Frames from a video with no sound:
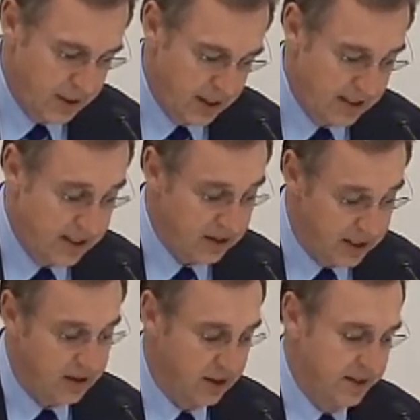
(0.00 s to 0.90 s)
And
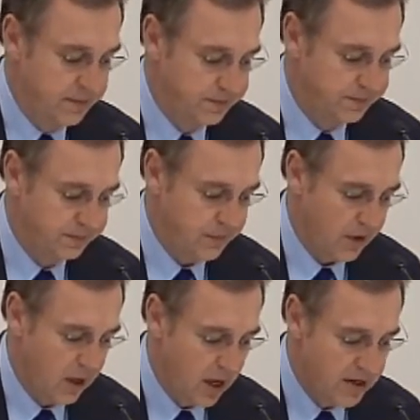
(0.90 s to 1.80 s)
illegally,
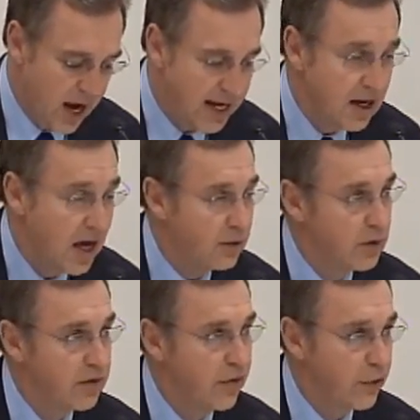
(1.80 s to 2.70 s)
a
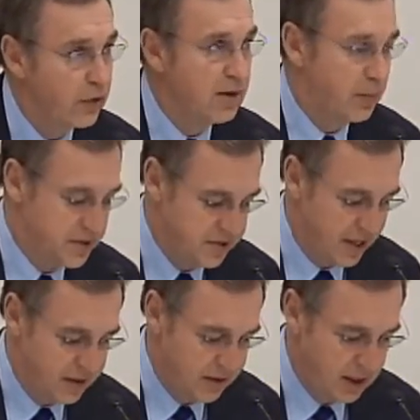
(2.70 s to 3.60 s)

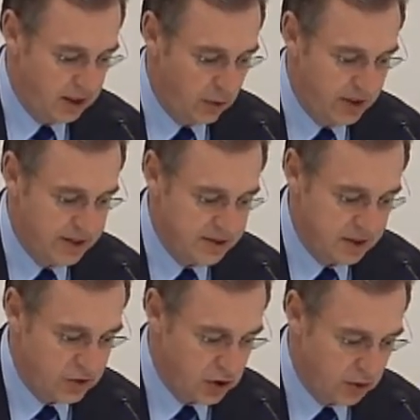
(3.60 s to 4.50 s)
930% increase
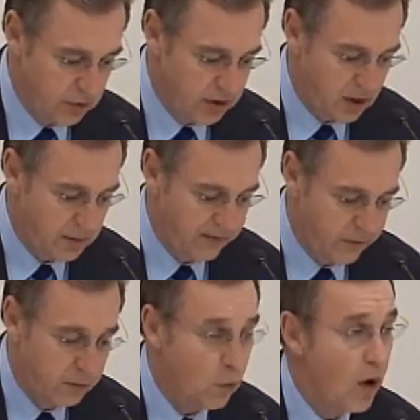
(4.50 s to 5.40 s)
in children coming
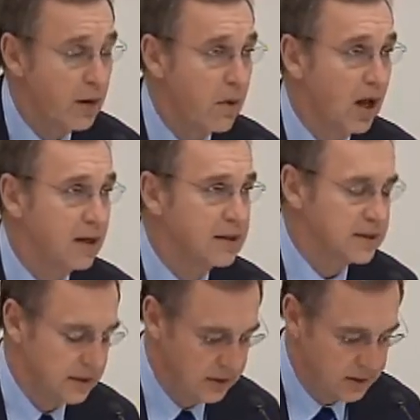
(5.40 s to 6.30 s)
from Guatemala,
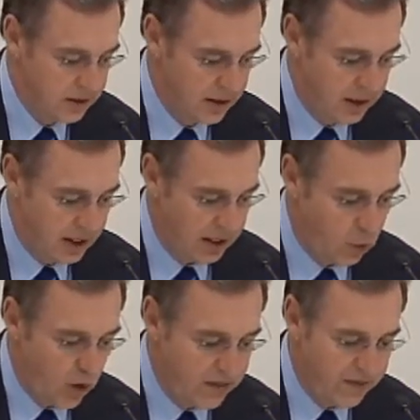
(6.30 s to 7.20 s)
and a
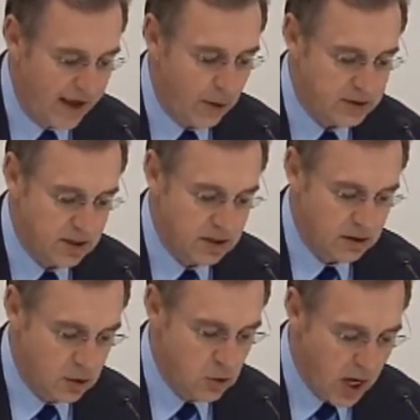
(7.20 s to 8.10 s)

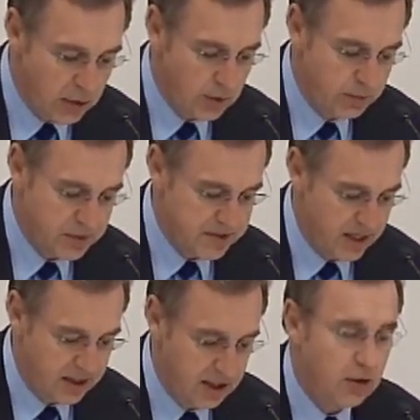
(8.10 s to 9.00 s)

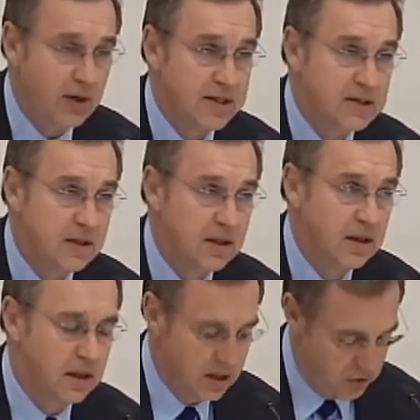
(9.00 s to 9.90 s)
1,200% increase
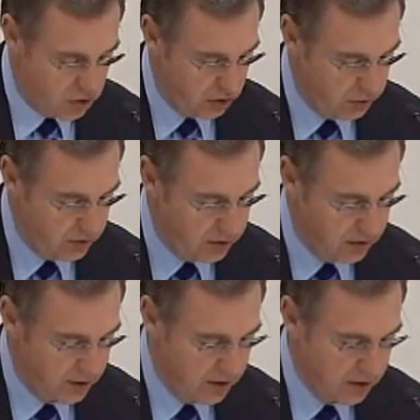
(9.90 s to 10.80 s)
in children
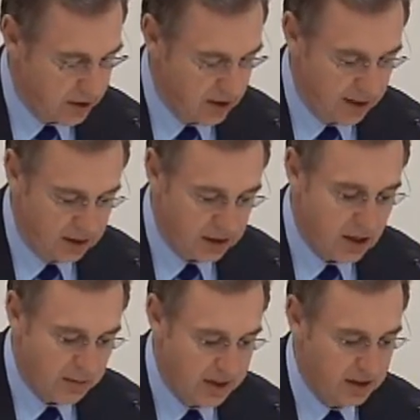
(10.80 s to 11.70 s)

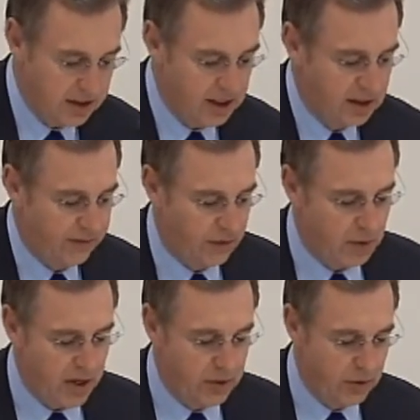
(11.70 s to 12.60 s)
coming illegally from
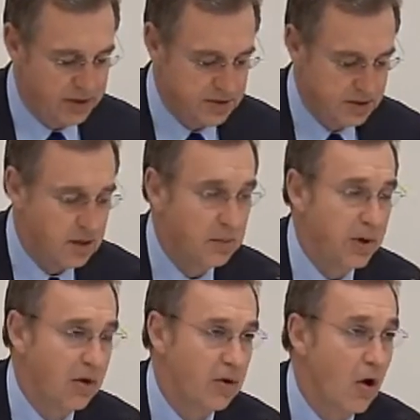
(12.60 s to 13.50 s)
Honduras
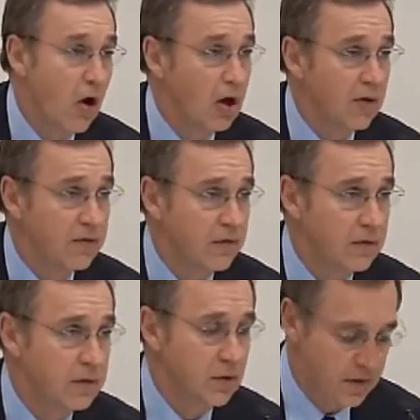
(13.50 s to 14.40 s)
compared to all of
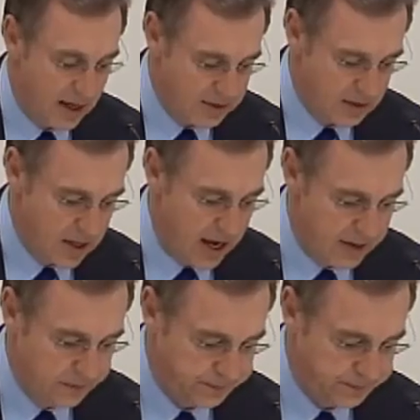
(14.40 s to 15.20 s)
2009.